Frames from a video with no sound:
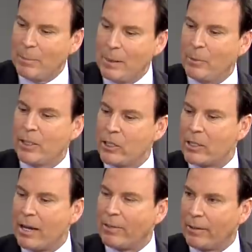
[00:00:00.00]
people that just
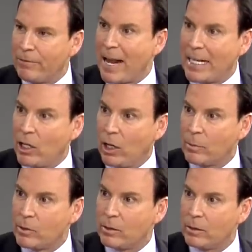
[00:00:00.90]
have like fatty
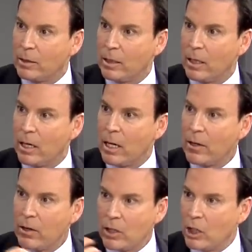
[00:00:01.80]
arms. Yeah,
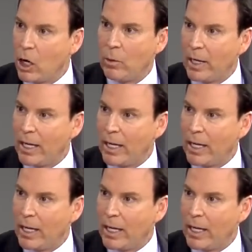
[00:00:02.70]
absolutely.